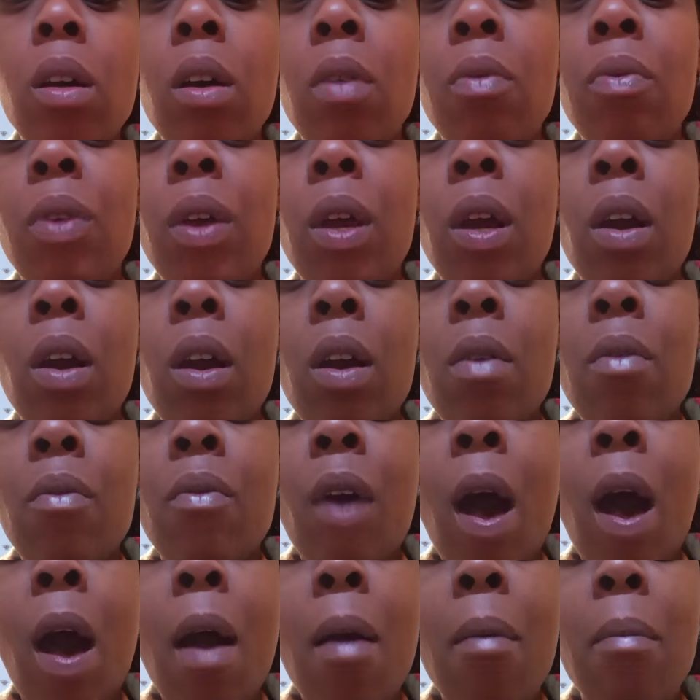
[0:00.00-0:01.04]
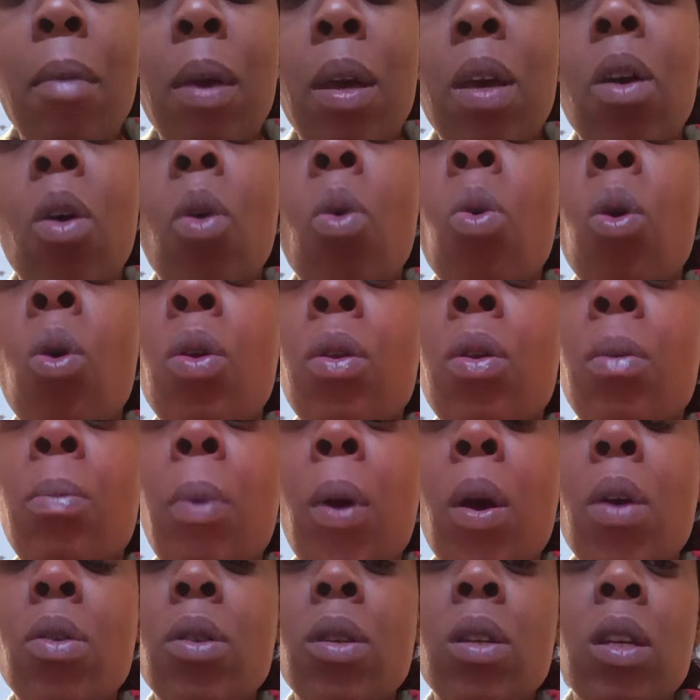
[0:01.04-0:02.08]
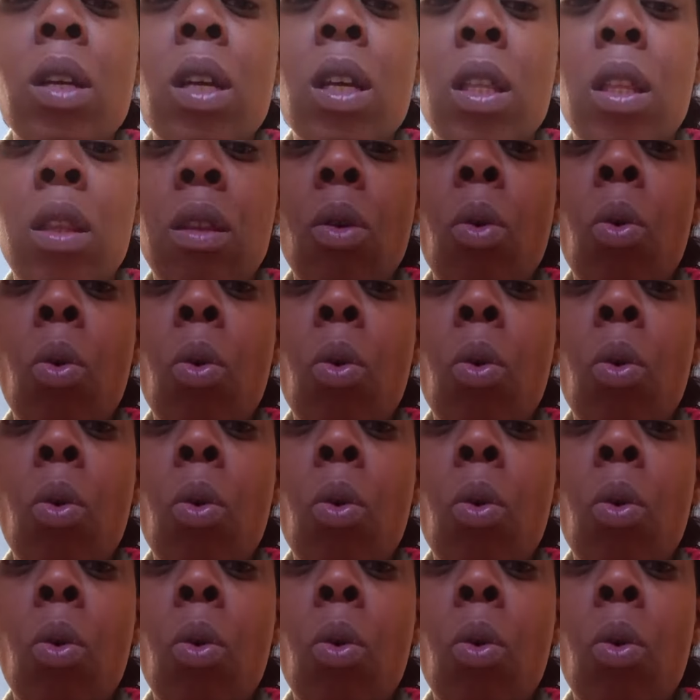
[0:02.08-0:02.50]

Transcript: of their environment, or the person that,